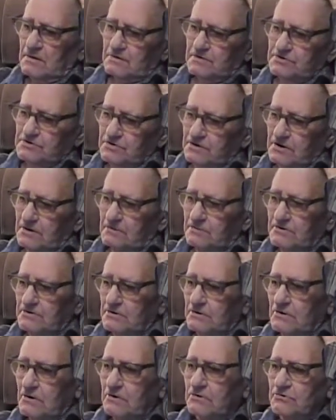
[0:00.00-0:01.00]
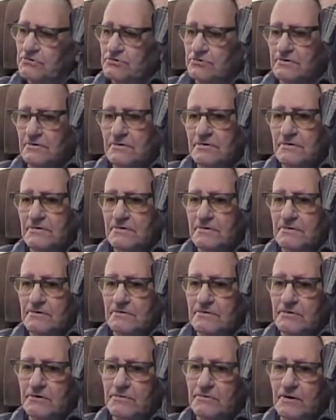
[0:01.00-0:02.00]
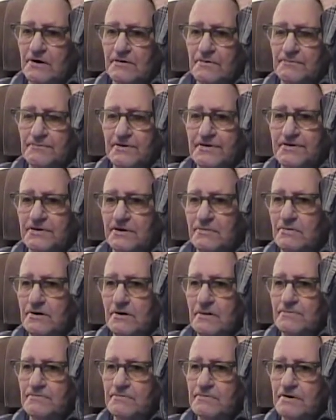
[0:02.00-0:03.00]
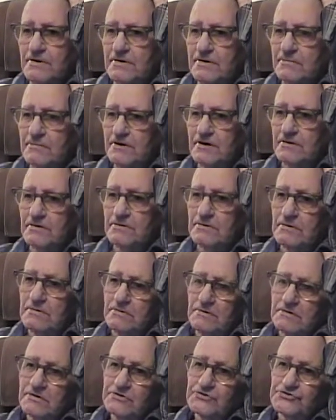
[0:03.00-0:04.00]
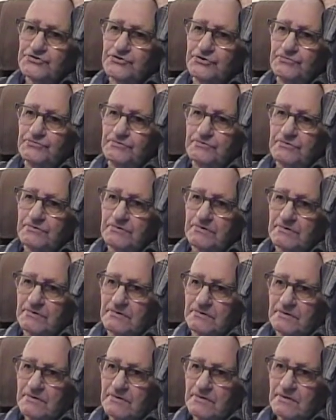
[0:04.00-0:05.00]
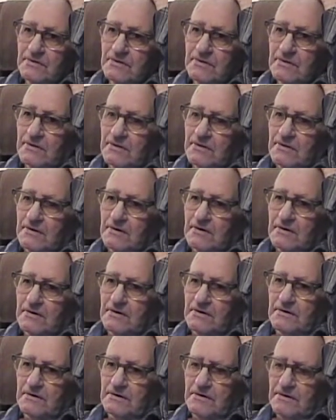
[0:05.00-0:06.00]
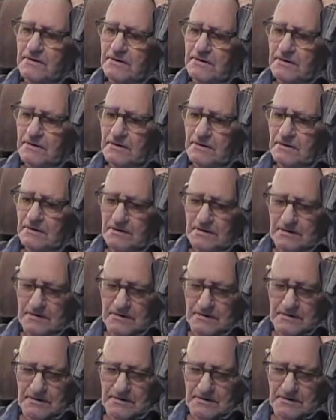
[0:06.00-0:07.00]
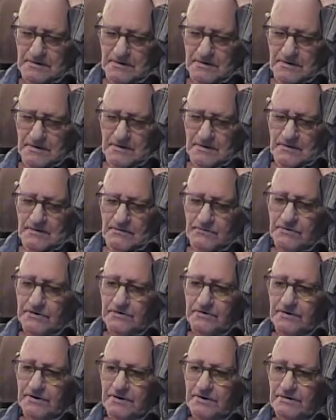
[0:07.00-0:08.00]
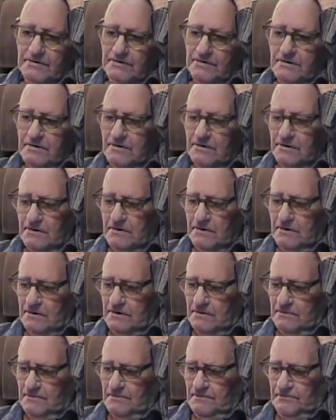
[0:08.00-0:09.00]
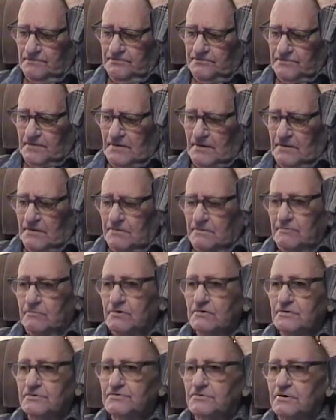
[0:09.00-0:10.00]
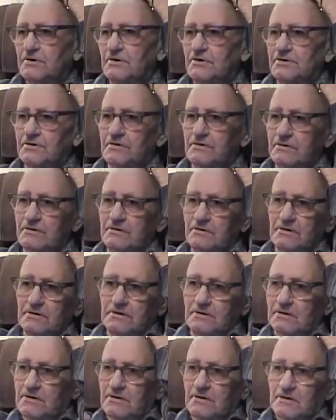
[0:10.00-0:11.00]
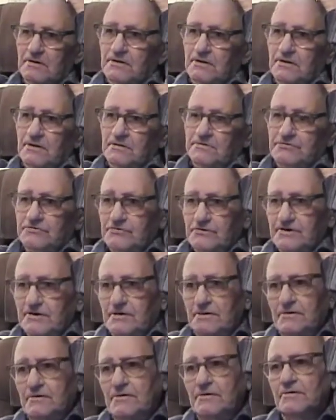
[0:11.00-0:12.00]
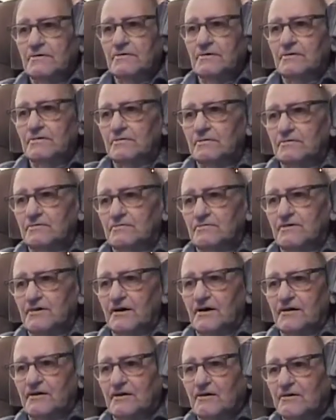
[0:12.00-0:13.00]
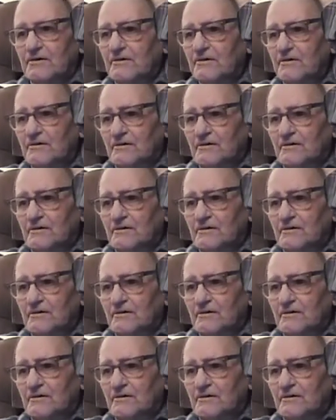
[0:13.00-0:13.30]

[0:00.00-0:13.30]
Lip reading: skimming the ocean, and nobody picked him up. And he come in shooting, and we could hear the bullets hitting the trees. We had our